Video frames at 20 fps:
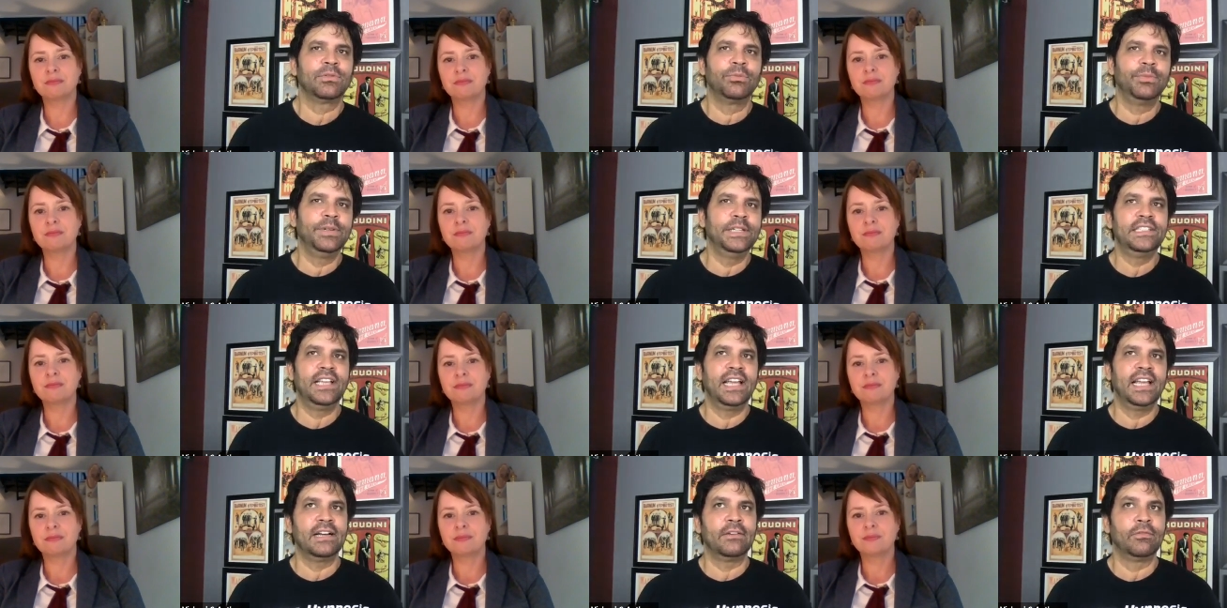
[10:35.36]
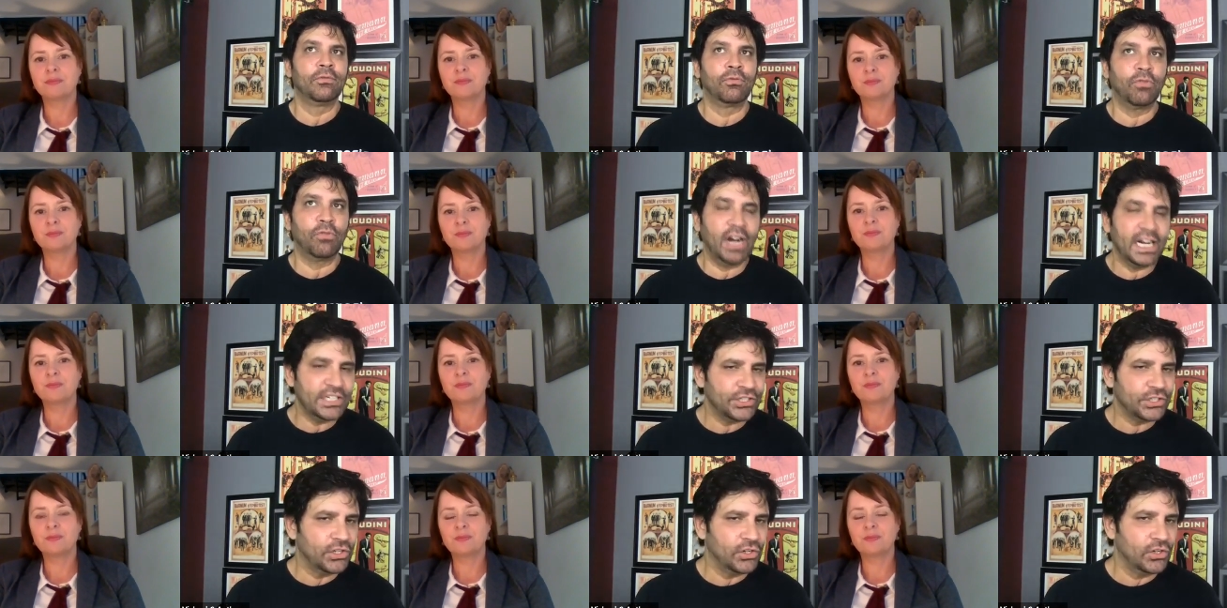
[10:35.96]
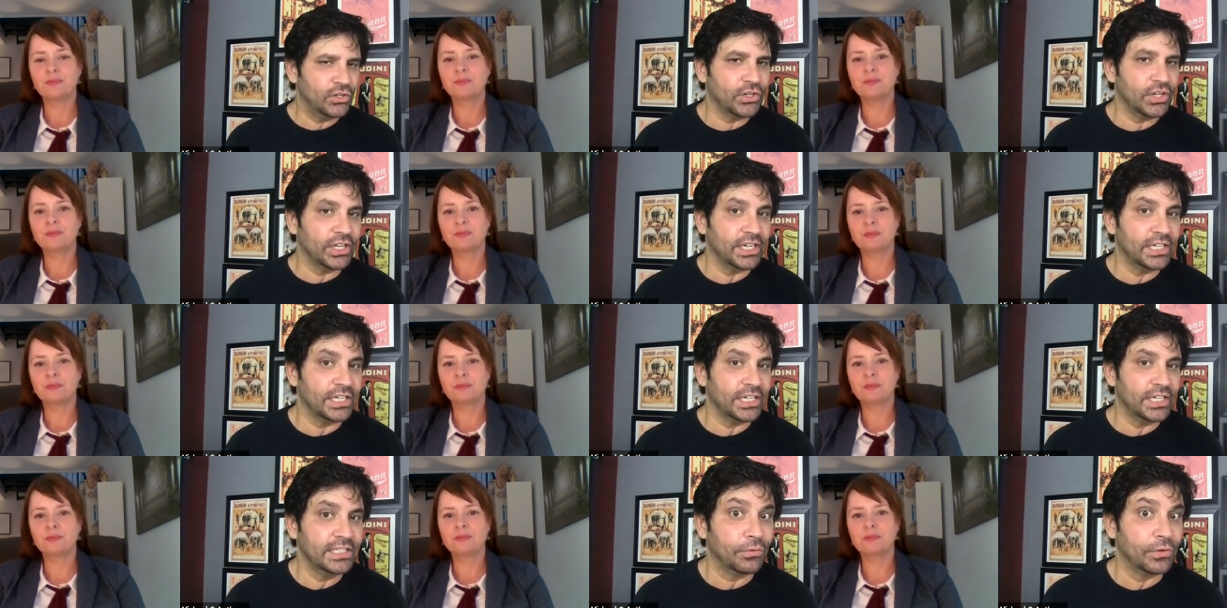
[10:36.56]
Speaker 1: when we take a fresh look at a
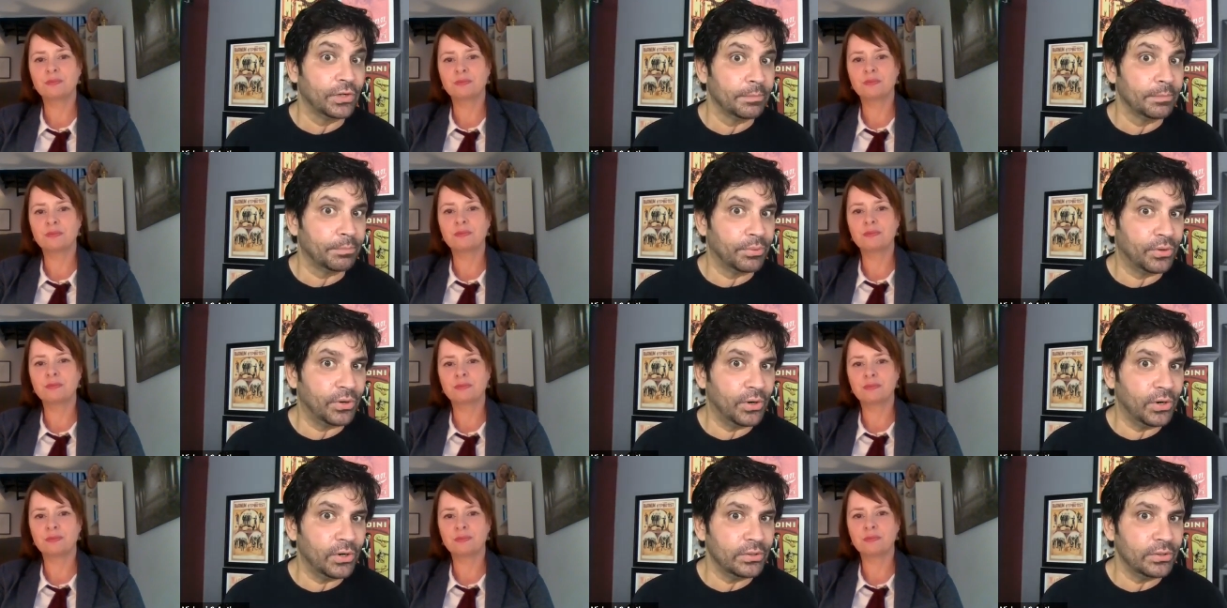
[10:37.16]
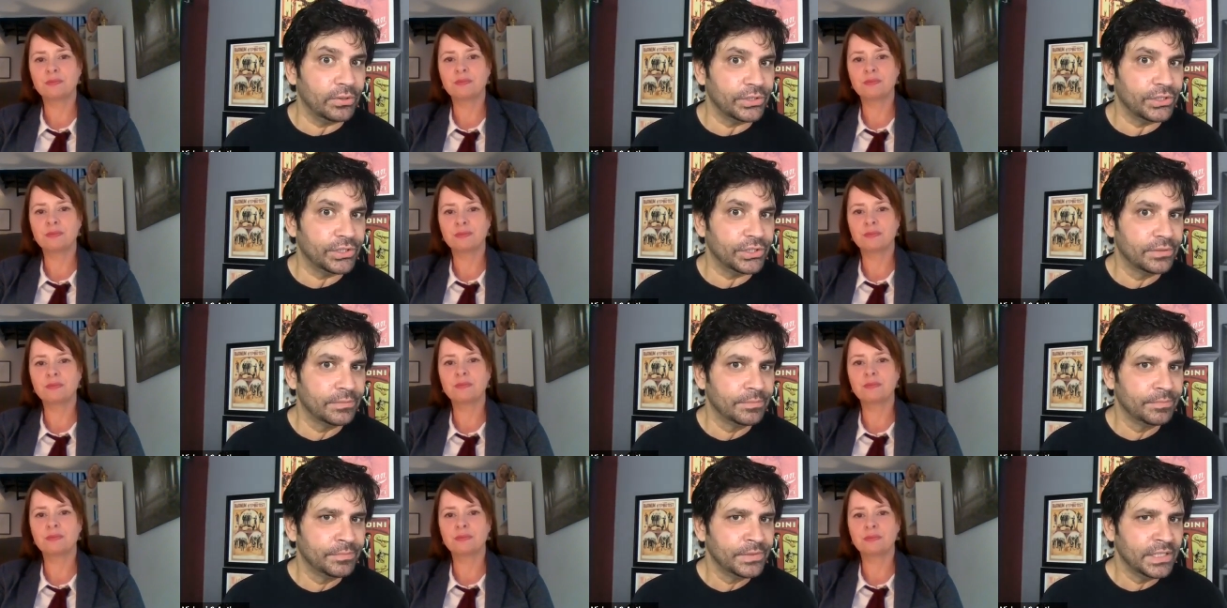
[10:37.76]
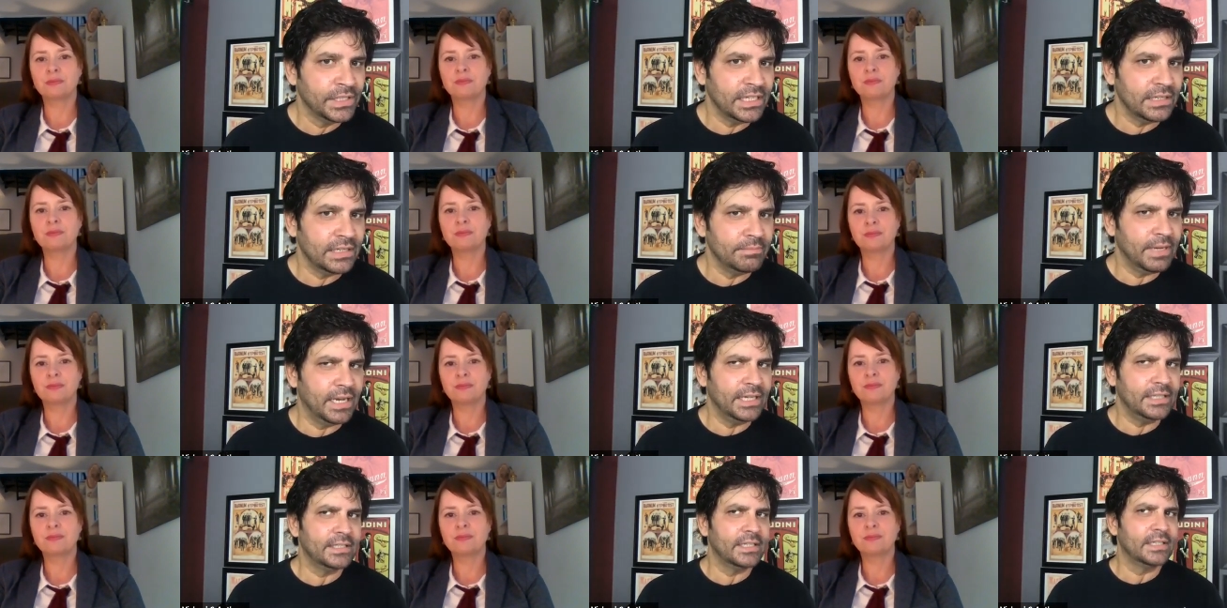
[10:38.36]
different approach, it
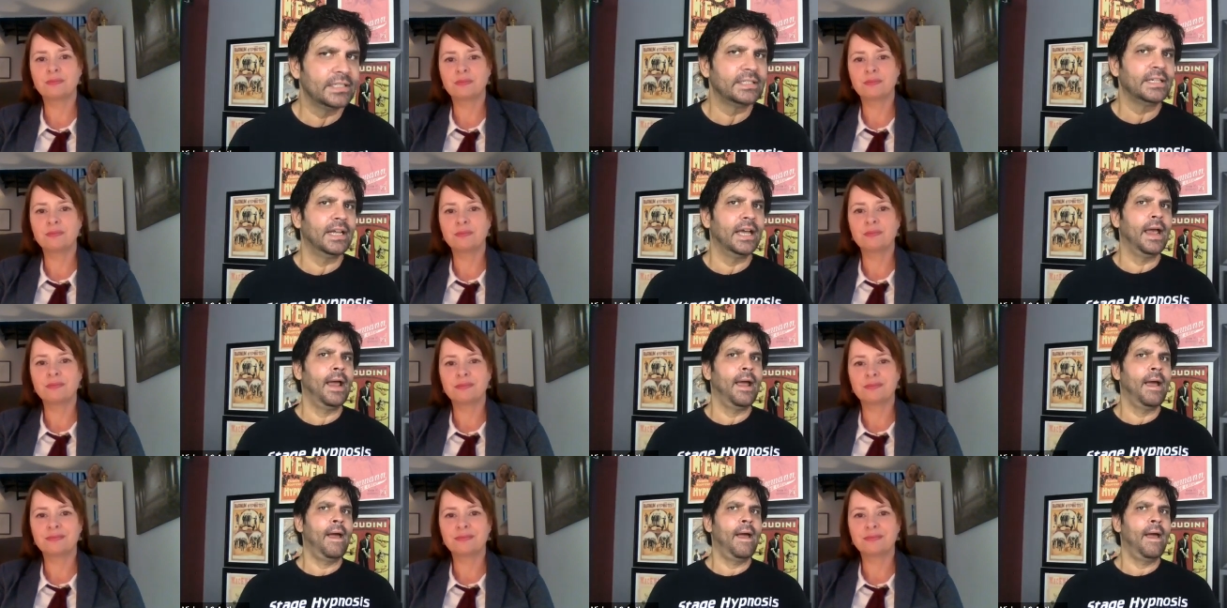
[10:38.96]
makes it say,